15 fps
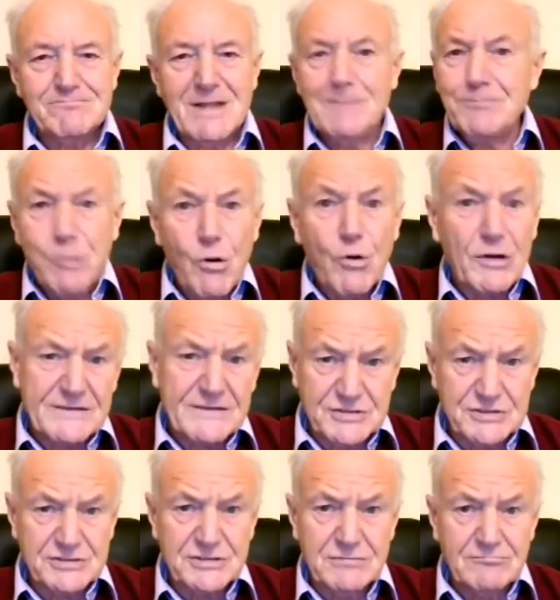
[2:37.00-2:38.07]
And Paul gives
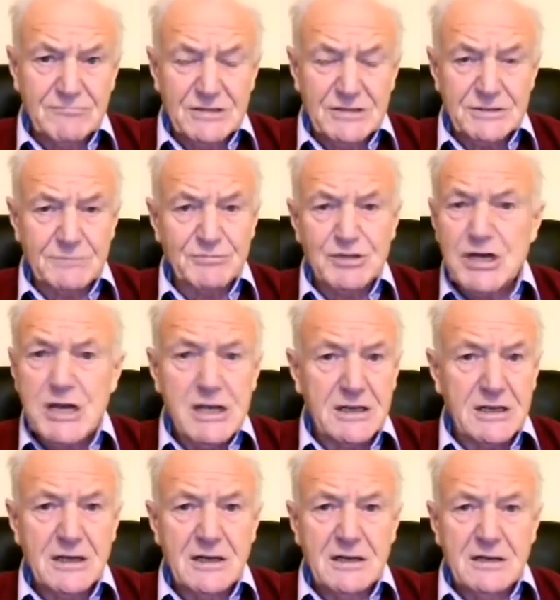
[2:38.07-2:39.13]
us some
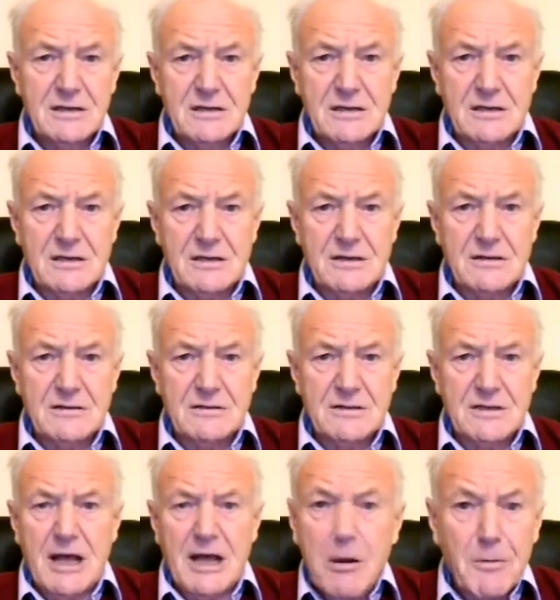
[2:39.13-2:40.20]
key uh,
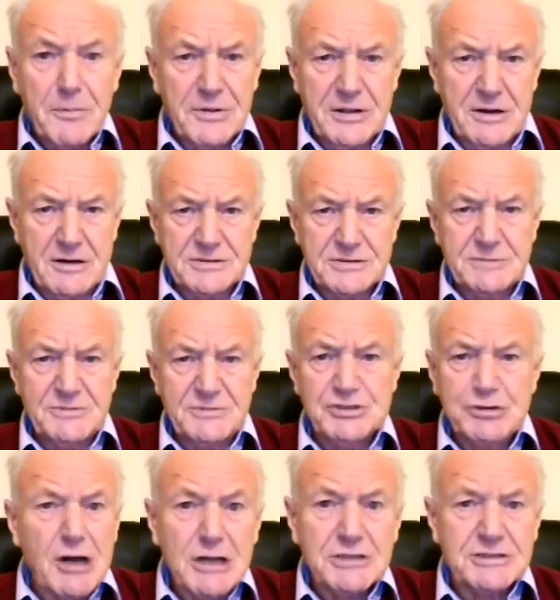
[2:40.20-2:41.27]
help here, some
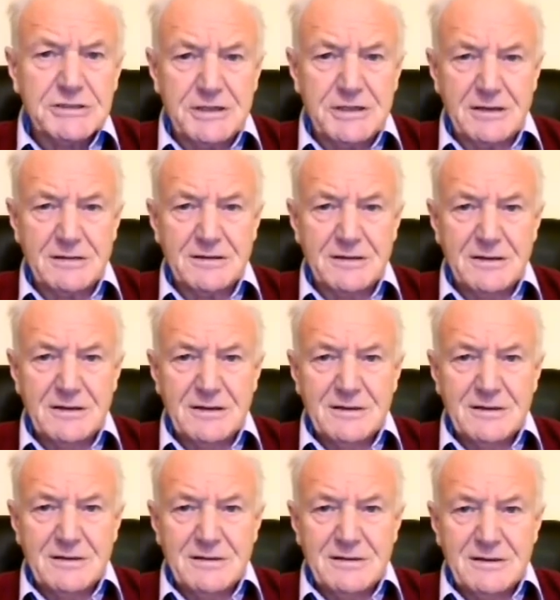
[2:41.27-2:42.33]
instruction here.
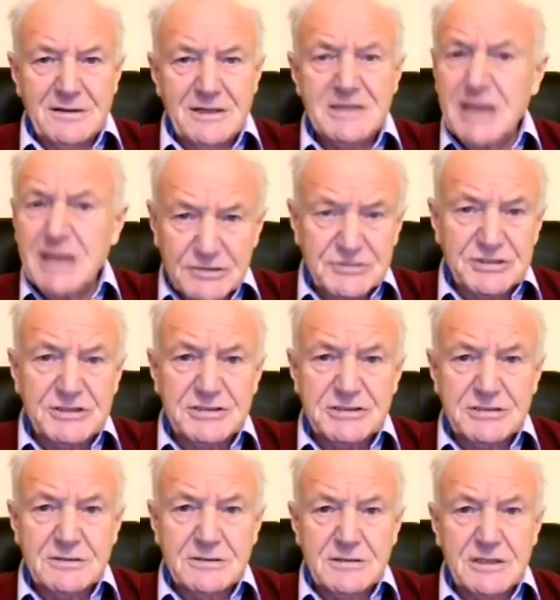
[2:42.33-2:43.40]
He tells us,
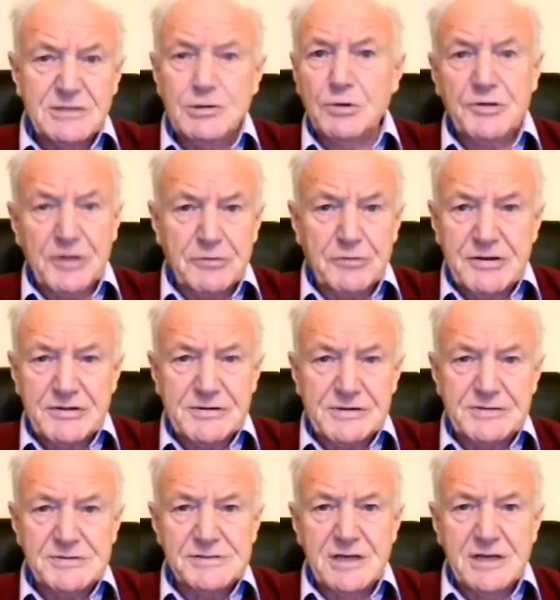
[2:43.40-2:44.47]
he told the
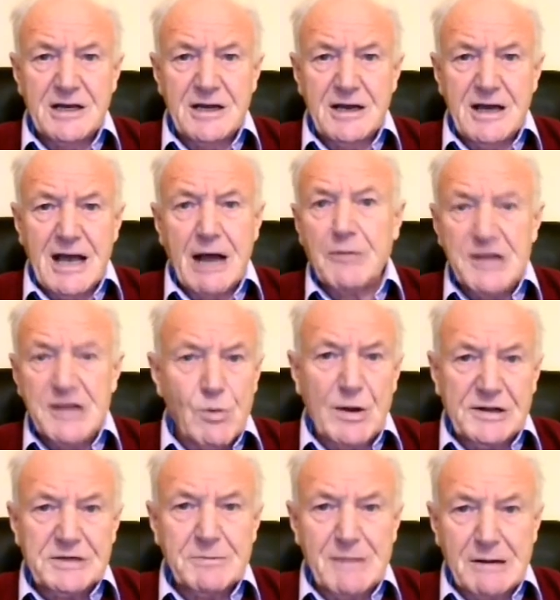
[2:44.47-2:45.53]
Corinthians how he
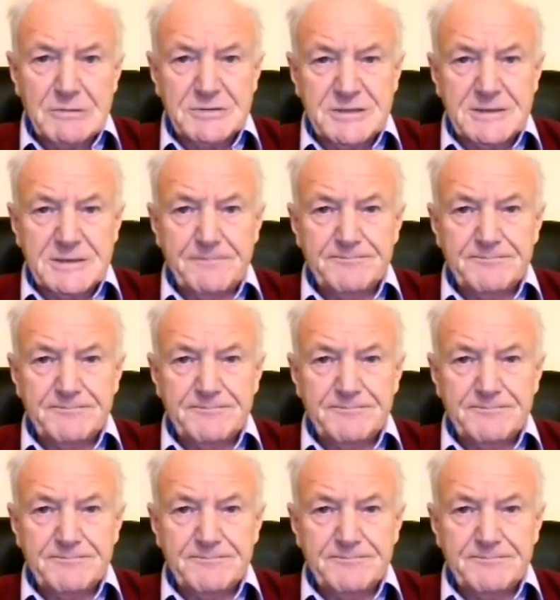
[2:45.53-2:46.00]
went about it.